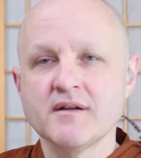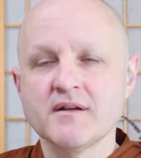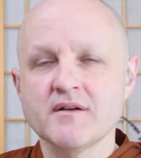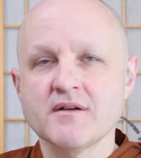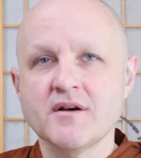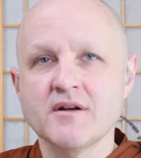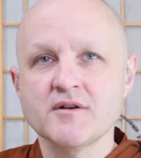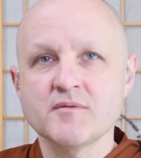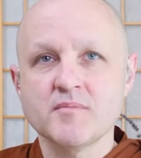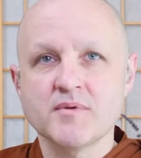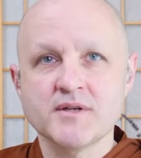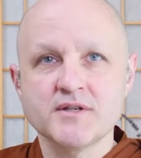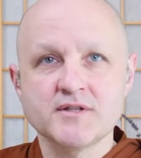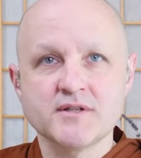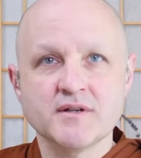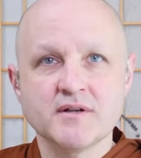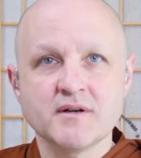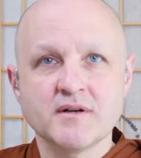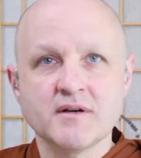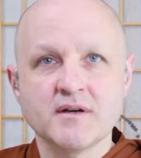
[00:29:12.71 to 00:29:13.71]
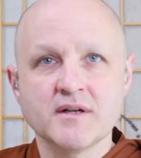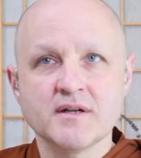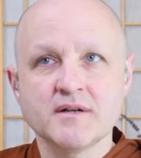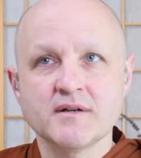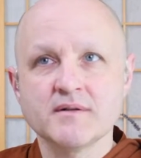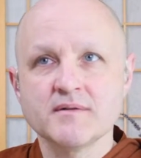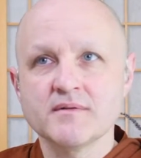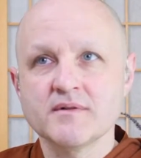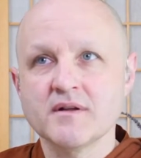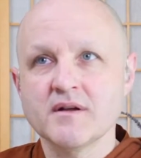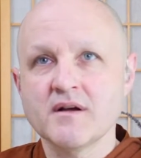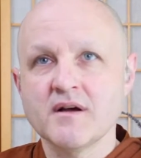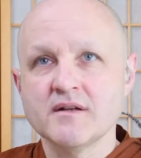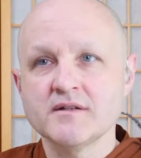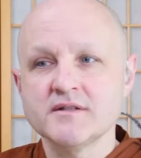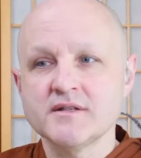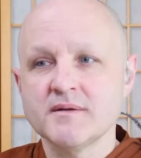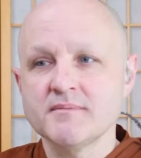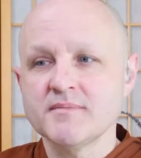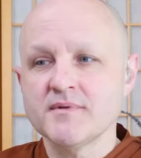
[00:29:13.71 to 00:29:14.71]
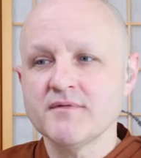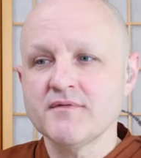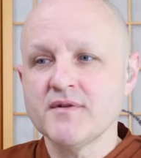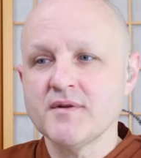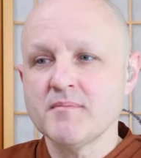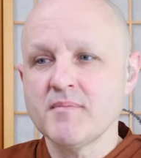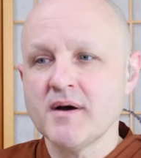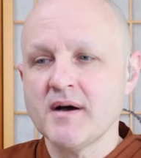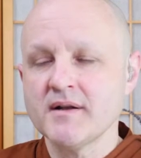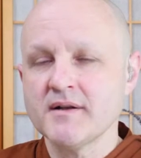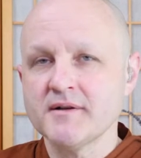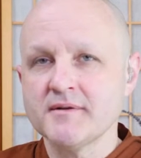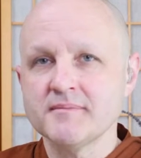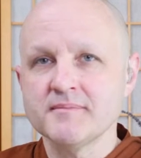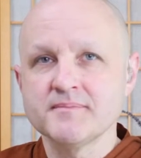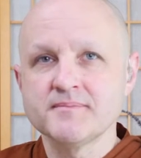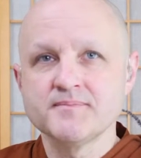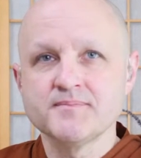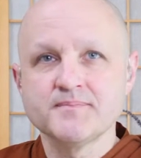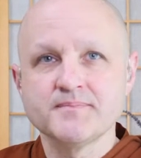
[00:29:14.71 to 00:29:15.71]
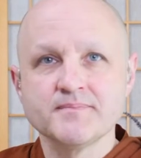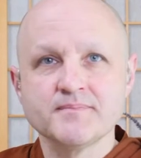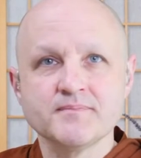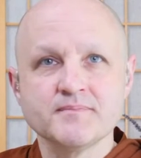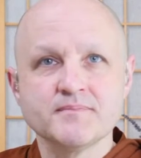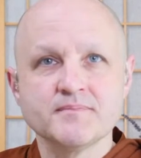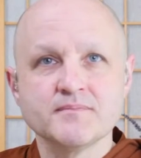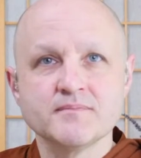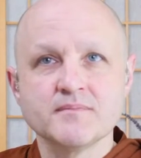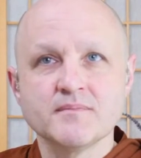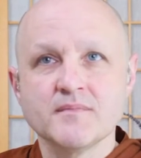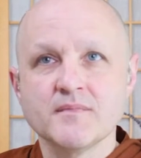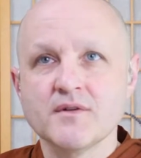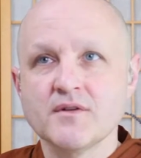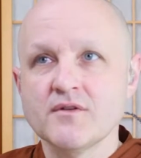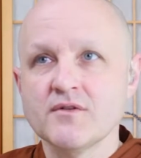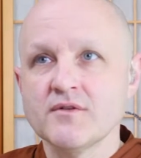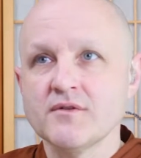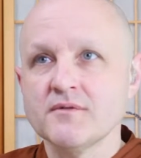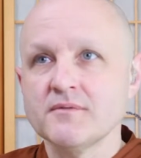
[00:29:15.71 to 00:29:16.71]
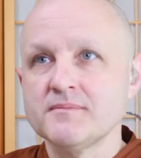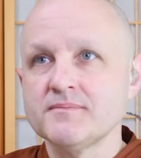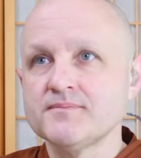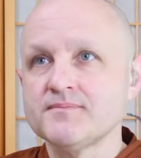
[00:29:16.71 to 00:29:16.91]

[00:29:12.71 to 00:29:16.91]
contemplation on the concept of nibbana. So,